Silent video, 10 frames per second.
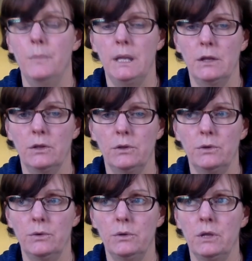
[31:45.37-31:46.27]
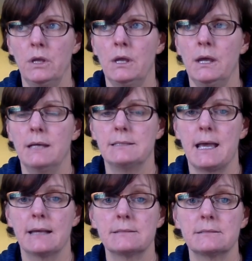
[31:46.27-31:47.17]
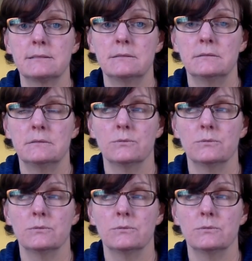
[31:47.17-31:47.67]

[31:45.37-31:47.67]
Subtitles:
include a test,